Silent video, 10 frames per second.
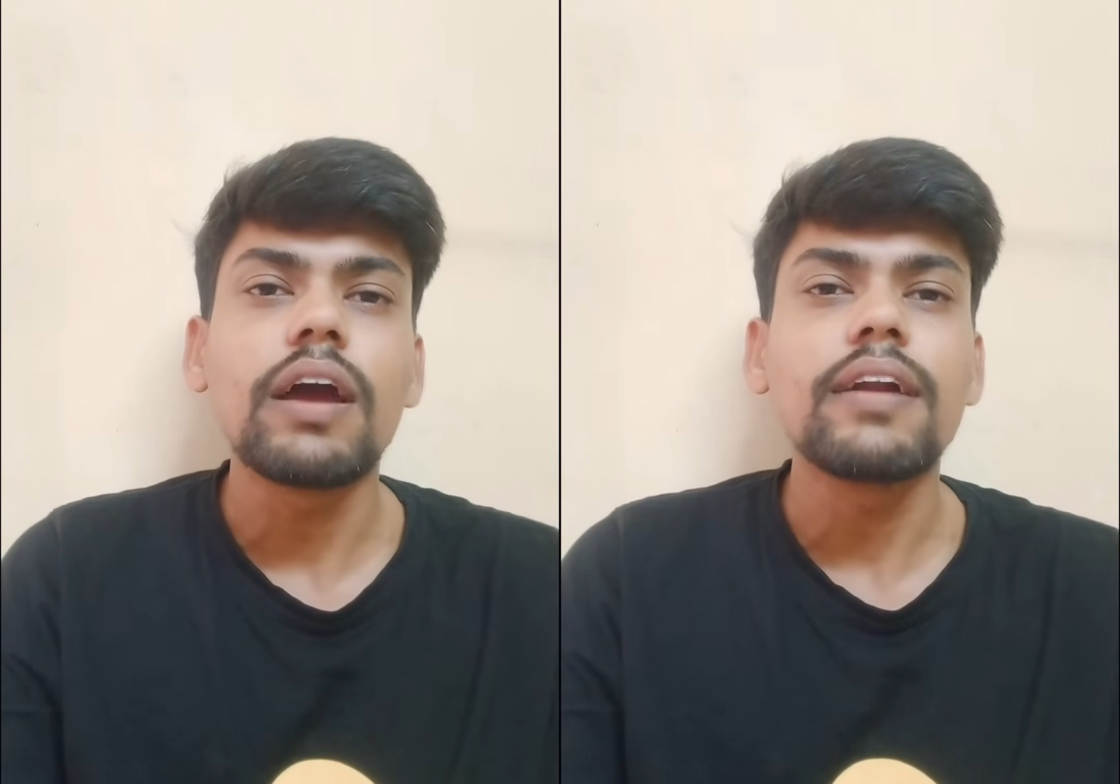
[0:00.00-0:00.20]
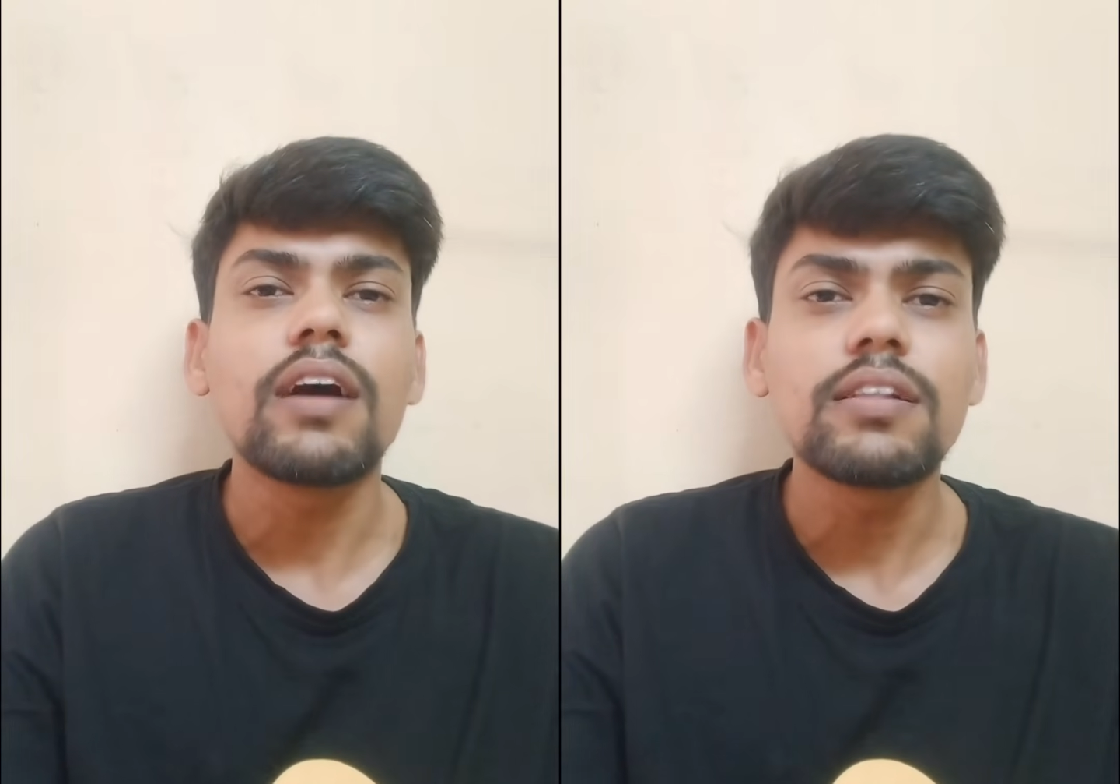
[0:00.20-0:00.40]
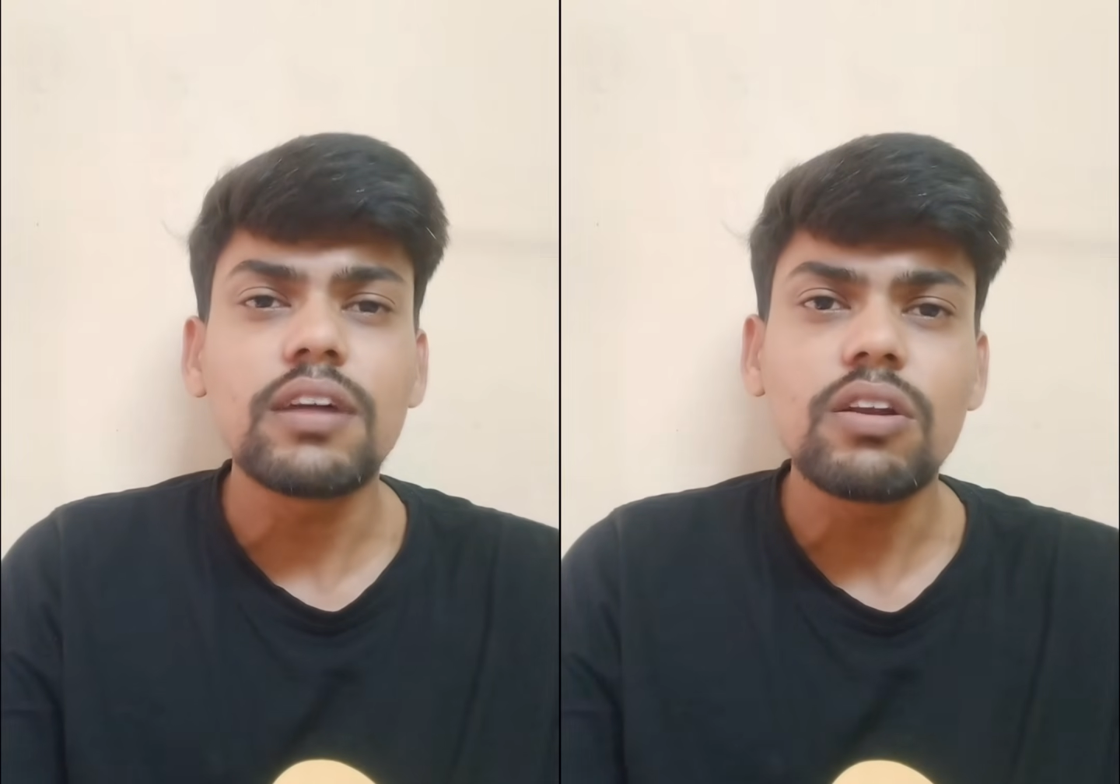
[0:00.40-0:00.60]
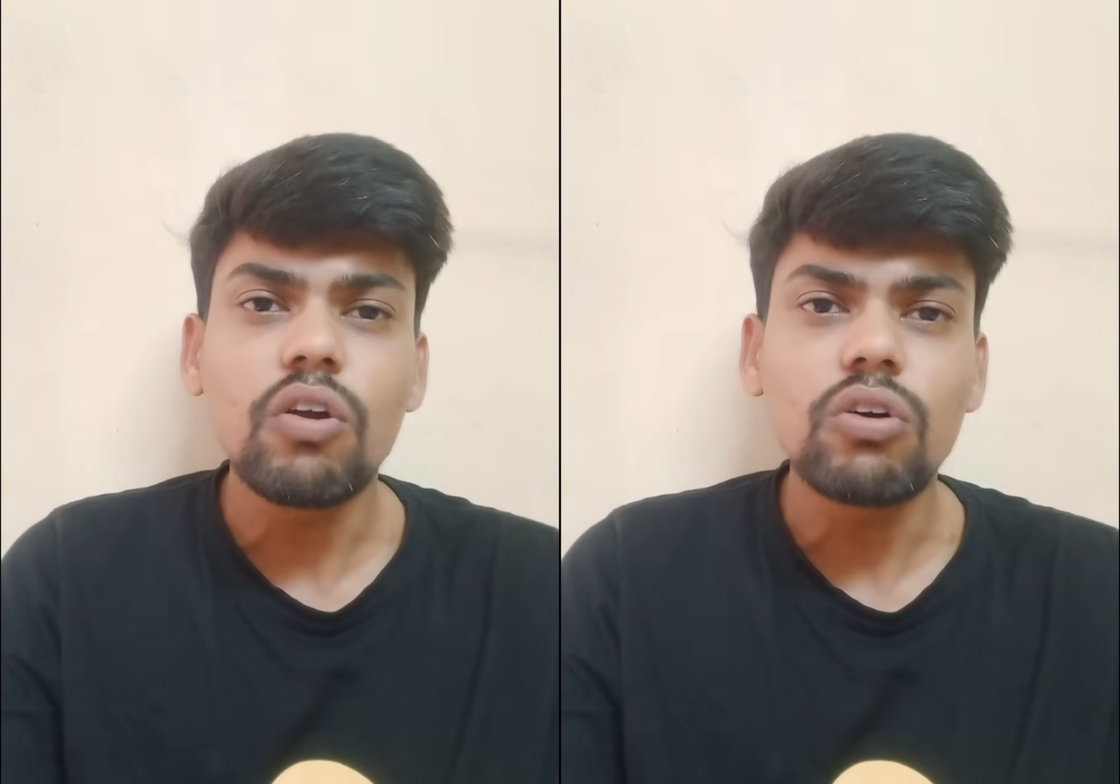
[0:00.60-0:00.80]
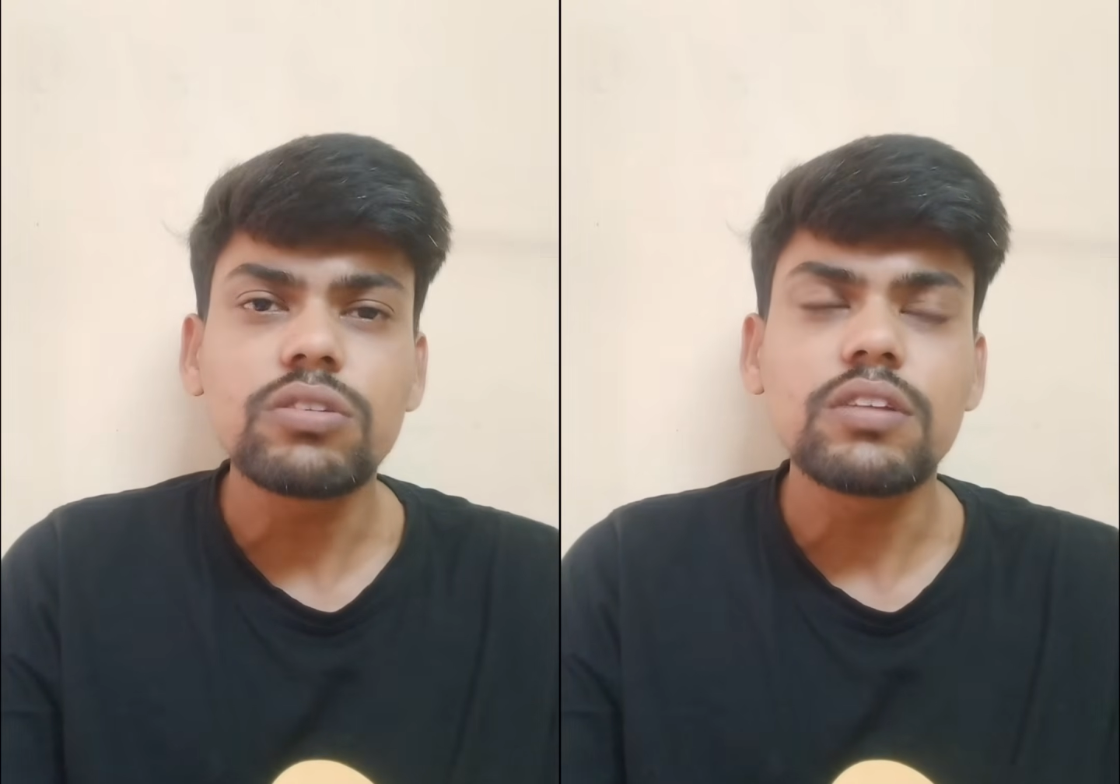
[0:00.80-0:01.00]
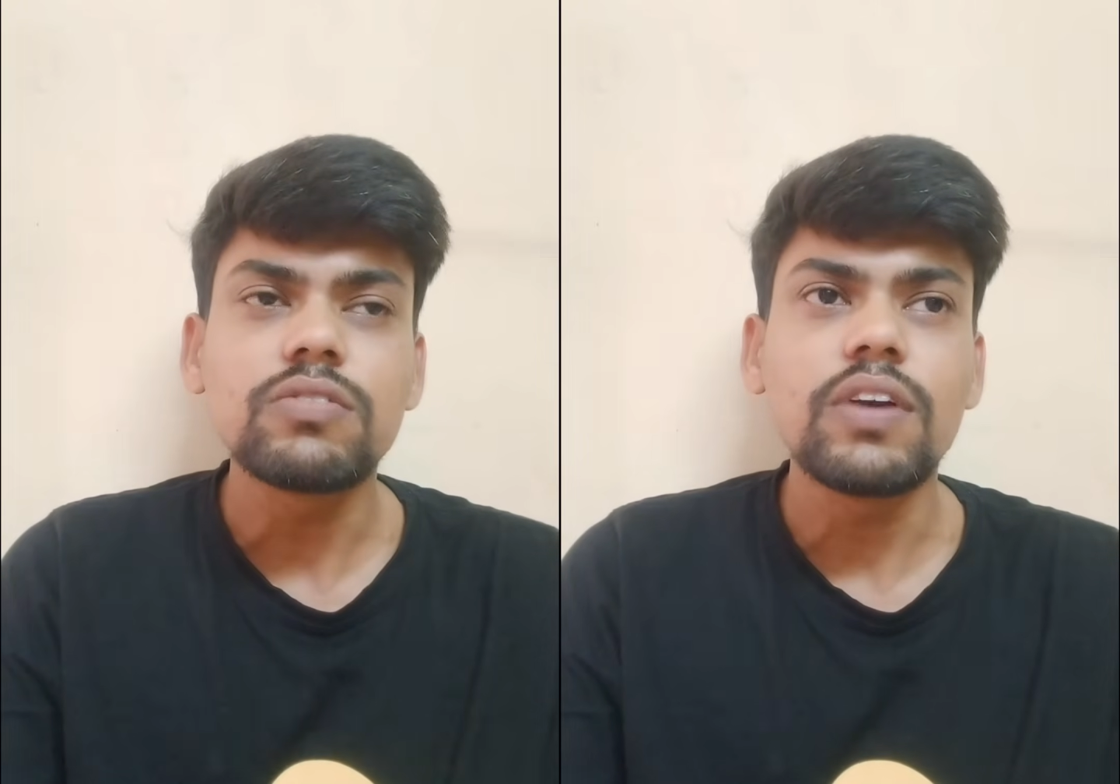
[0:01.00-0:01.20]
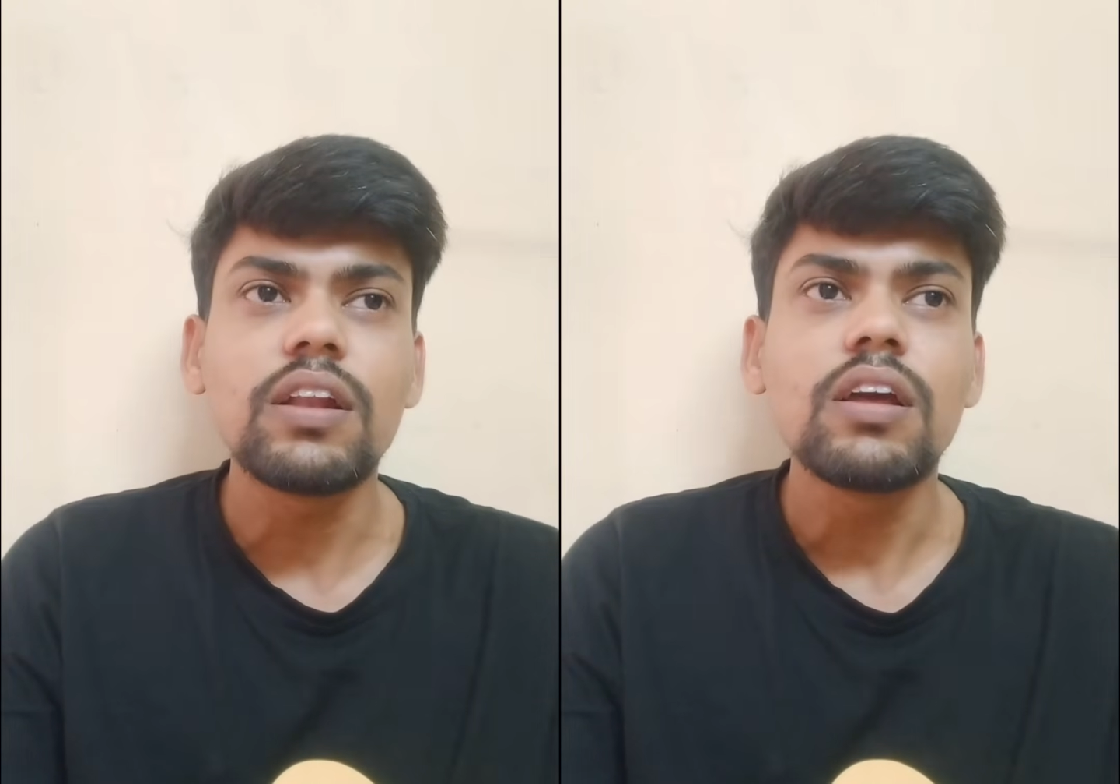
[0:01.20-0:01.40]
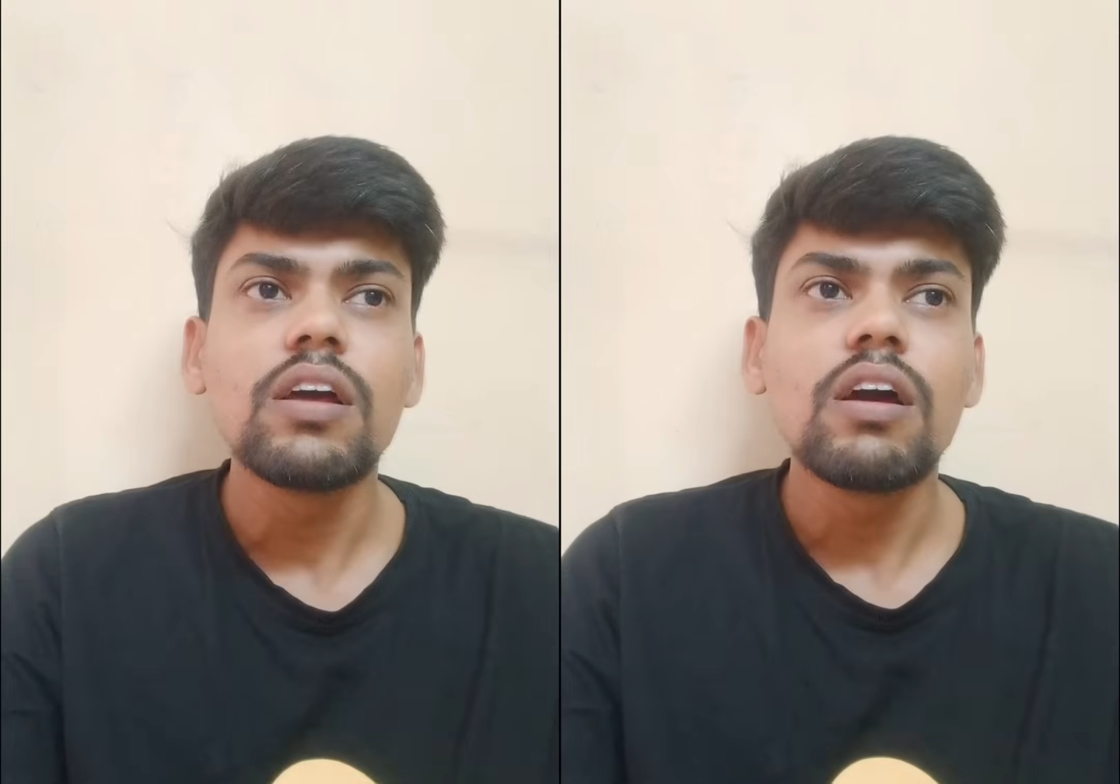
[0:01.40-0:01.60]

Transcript: and other laws as well,